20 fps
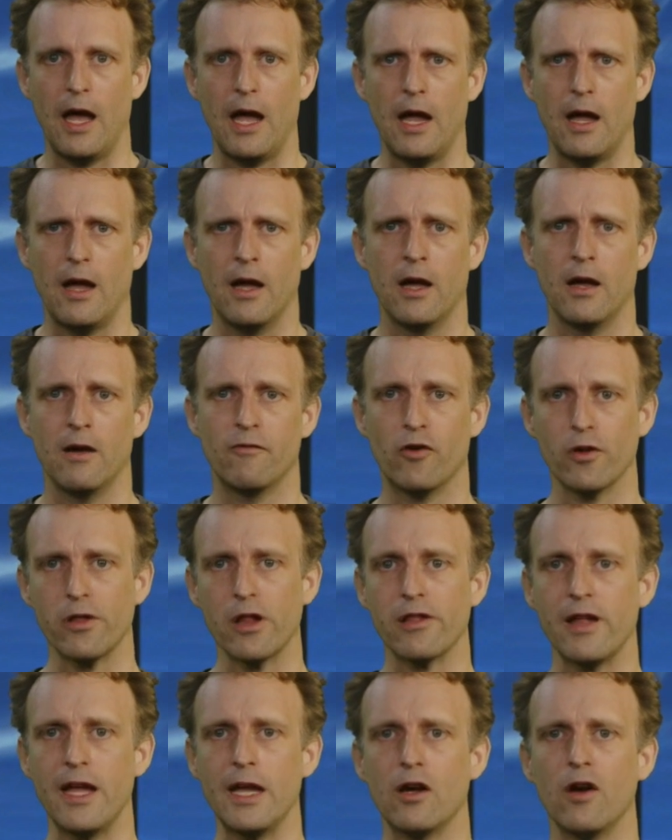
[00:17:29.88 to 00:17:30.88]
For the
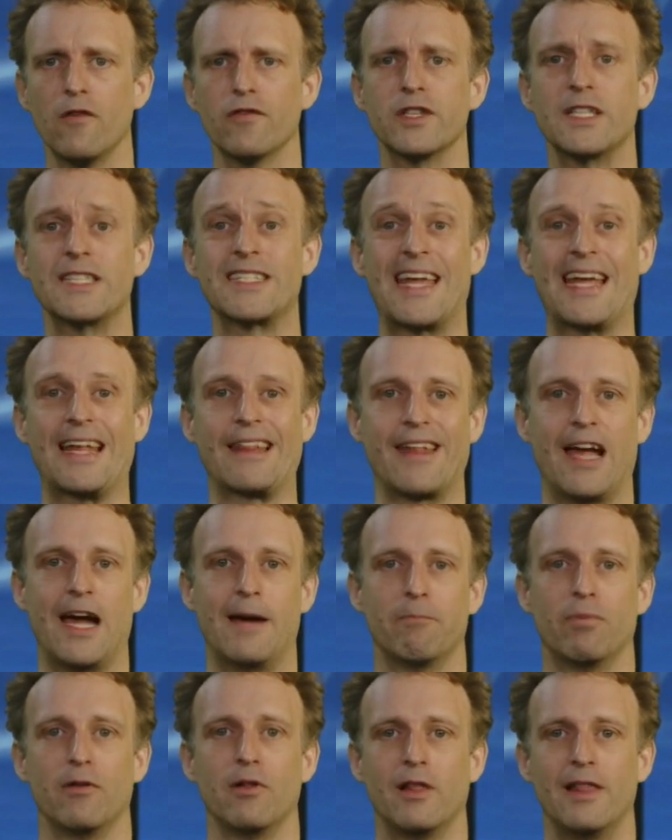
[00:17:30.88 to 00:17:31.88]
sake of this
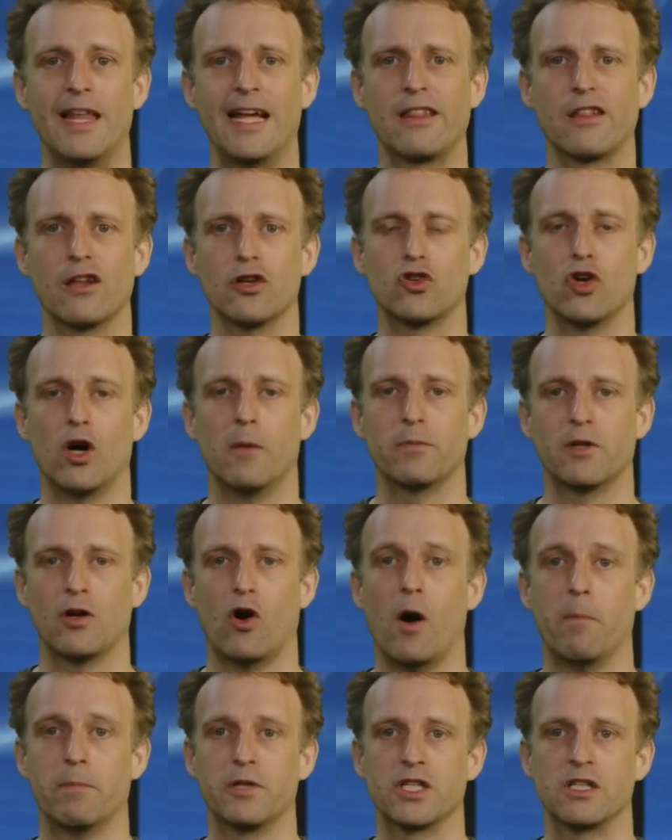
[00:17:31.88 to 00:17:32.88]
example, let's adopt
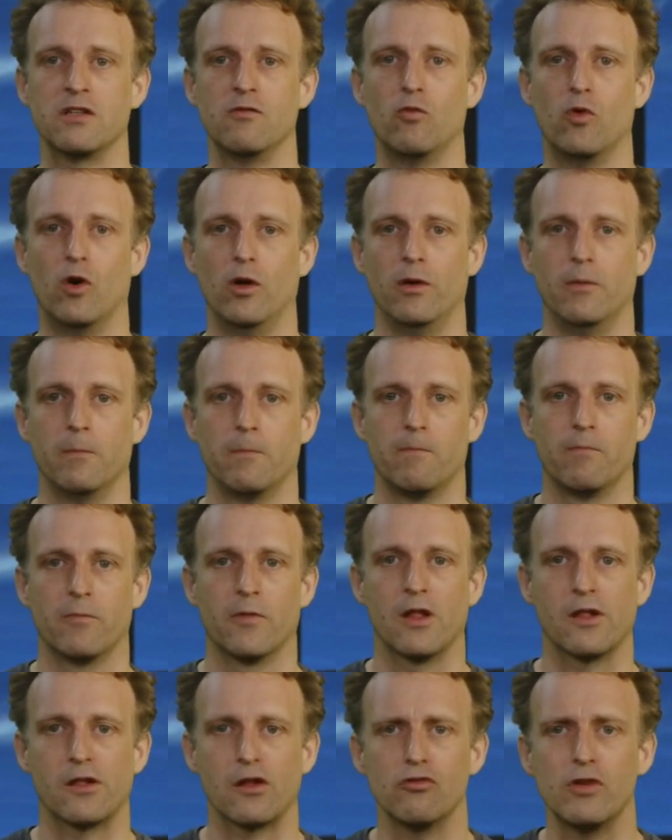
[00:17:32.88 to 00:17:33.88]
option 1.
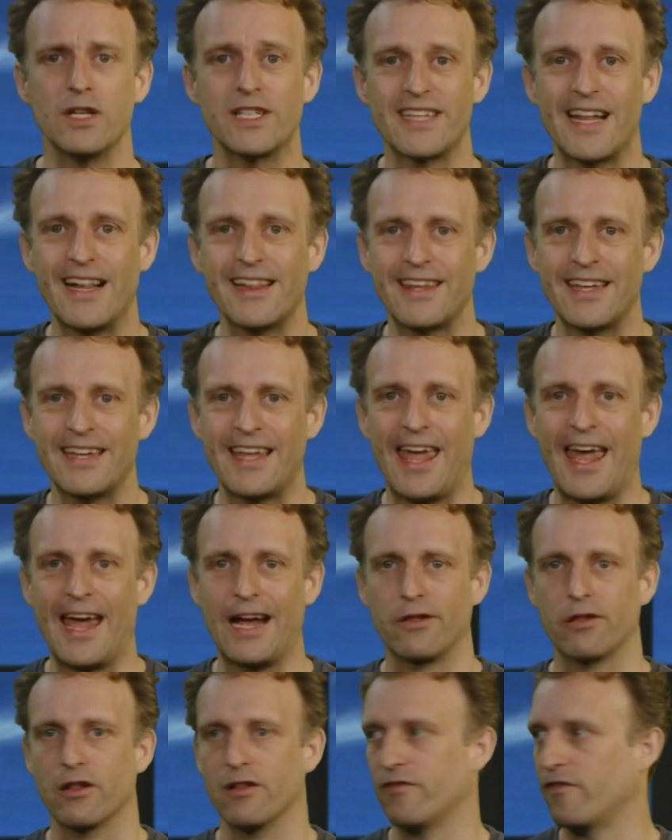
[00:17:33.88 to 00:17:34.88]
The resulting
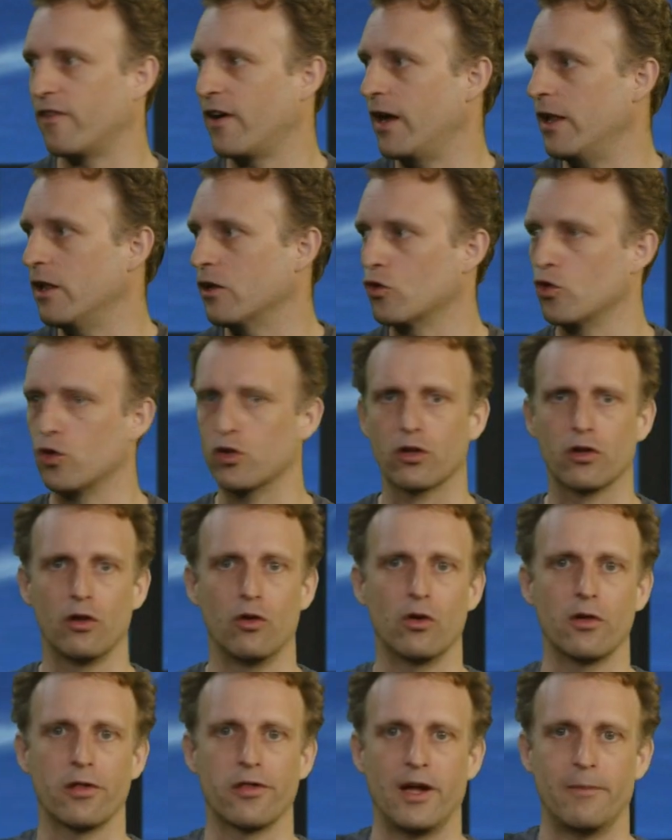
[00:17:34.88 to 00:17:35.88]
Excel file could
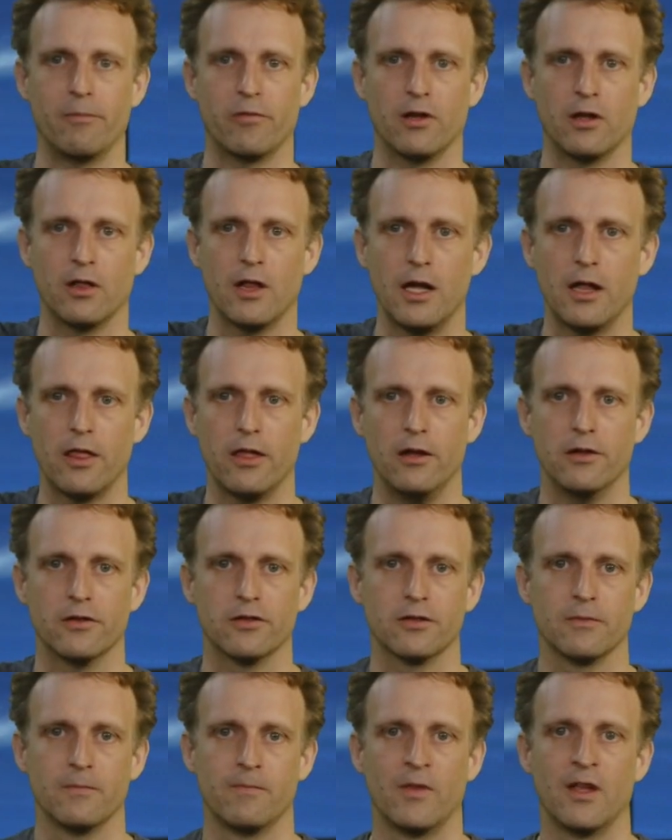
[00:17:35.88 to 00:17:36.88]
look something like this.